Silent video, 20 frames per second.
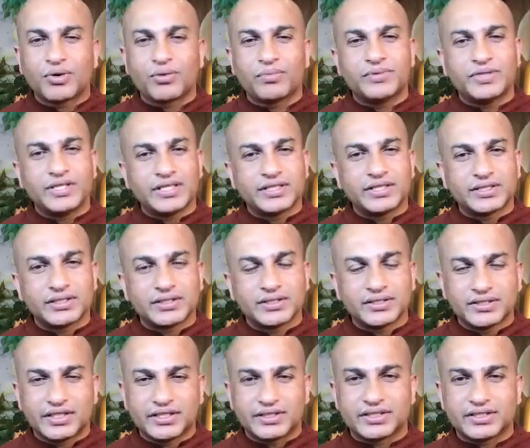of this
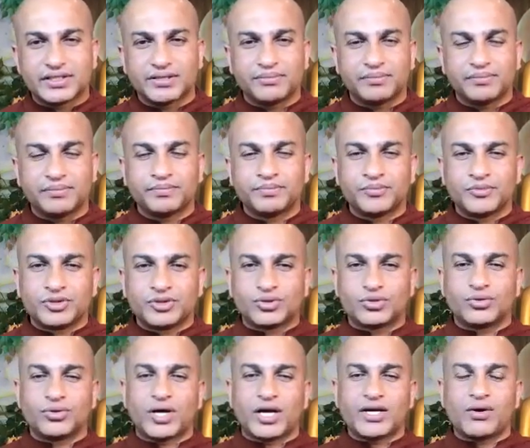system
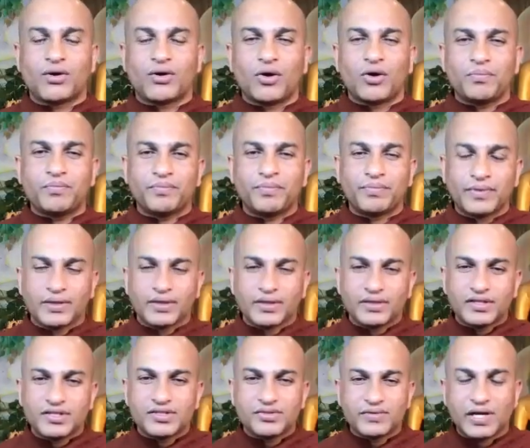so i hope
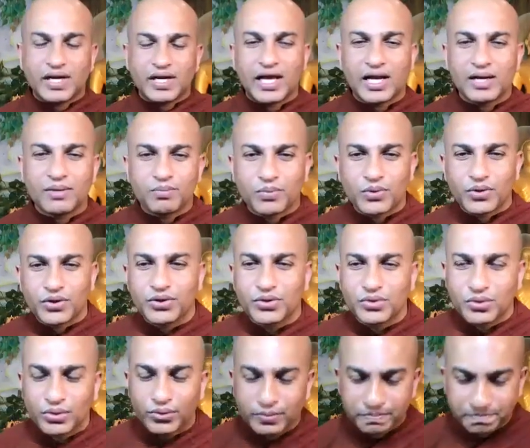this will help for
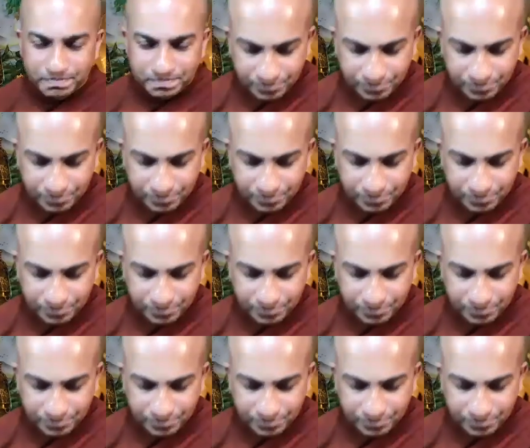you